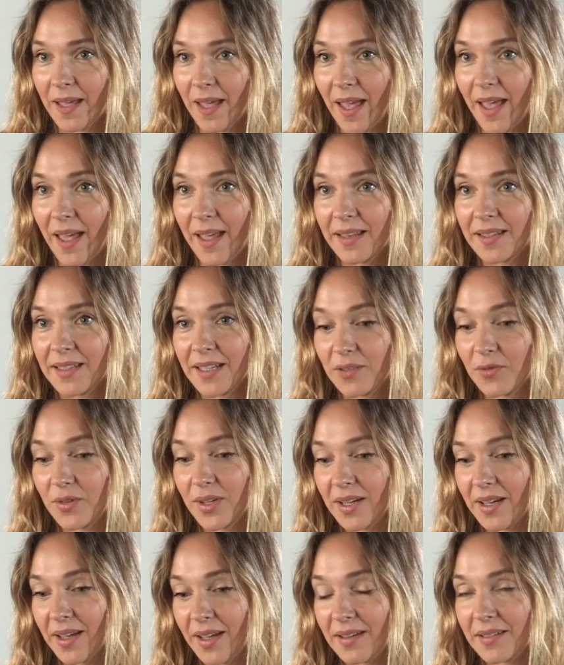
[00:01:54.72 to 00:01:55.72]
and then
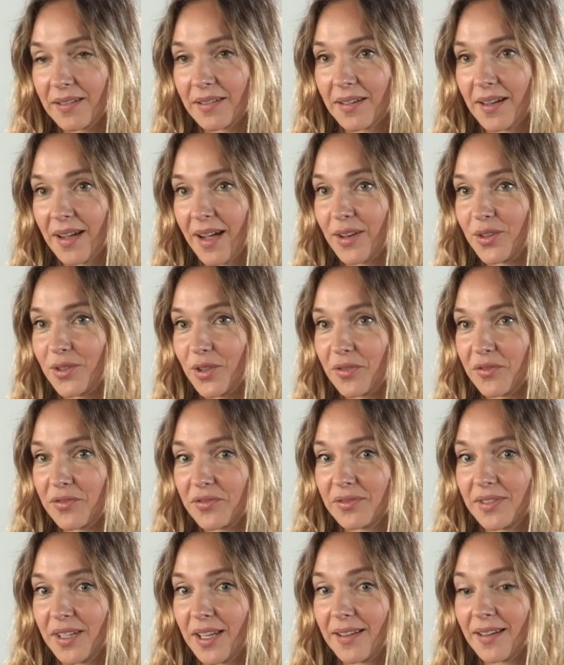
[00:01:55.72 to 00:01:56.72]
we can kind
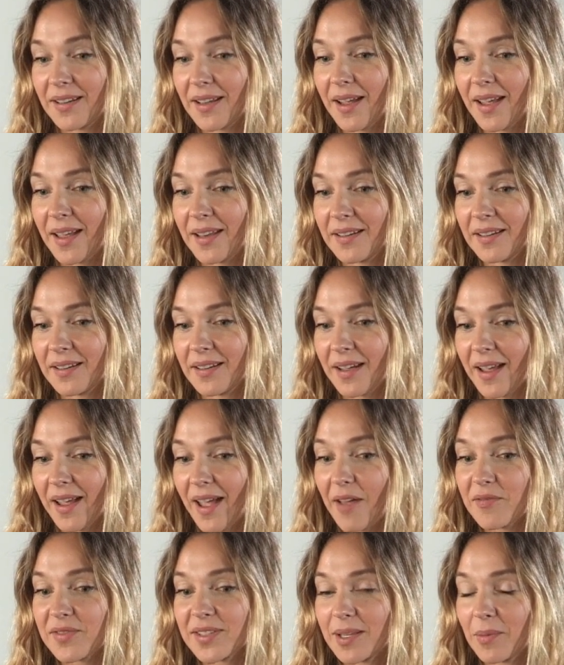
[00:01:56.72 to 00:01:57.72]
of, they can
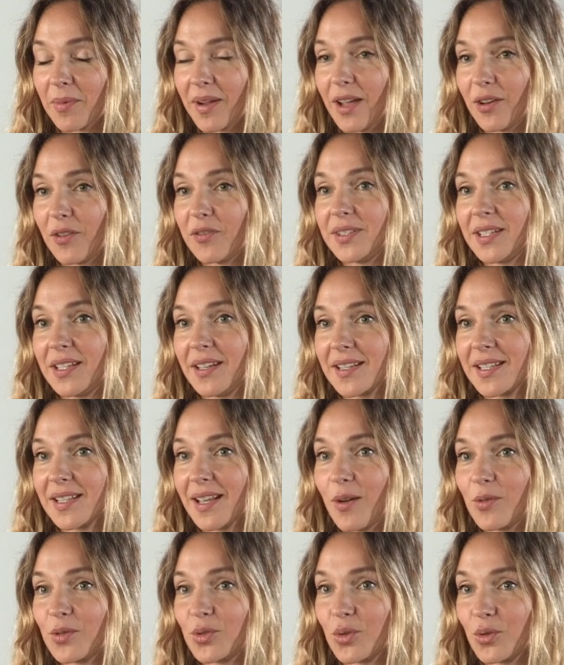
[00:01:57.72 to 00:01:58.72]
have some kind of ideas
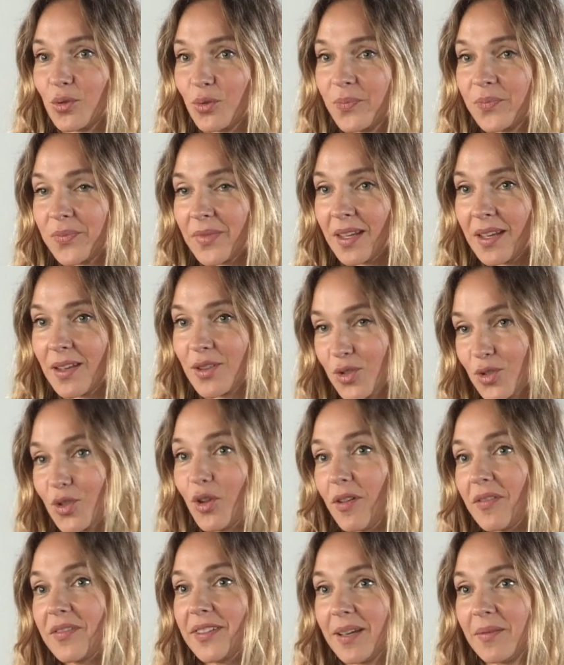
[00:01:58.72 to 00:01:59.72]
how to
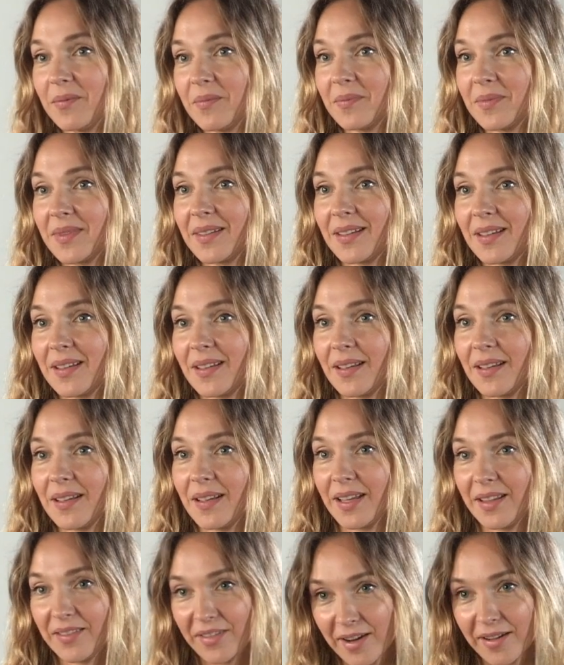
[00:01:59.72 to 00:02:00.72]
solve them
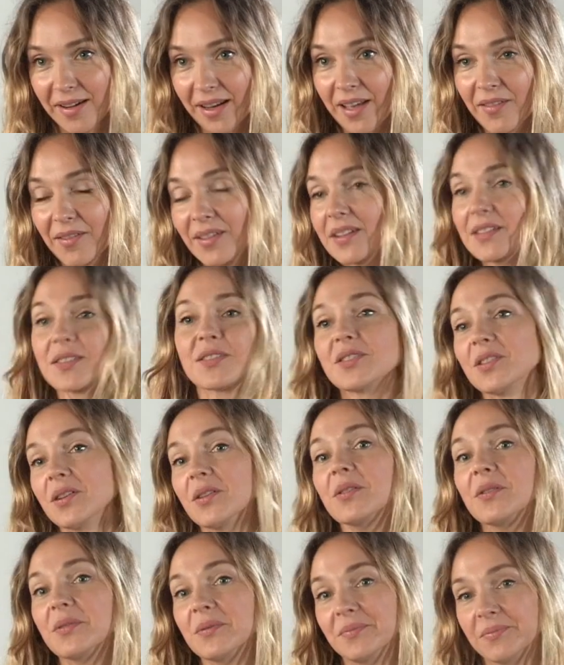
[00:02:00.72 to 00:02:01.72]
in their level.
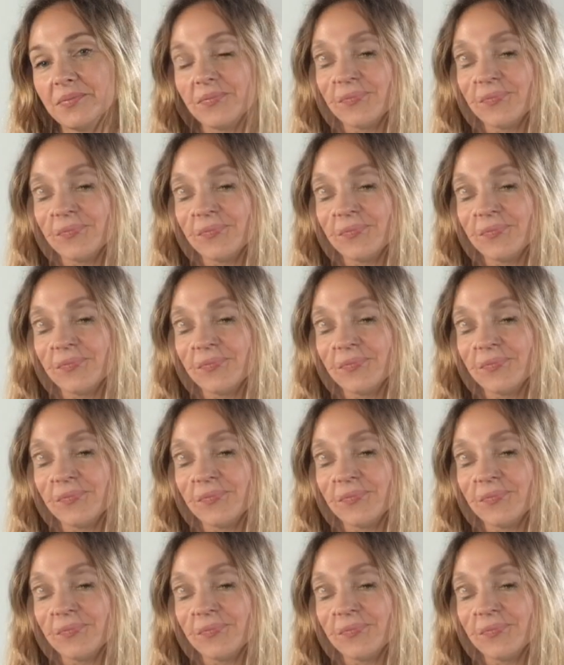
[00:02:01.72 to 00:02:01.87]
So.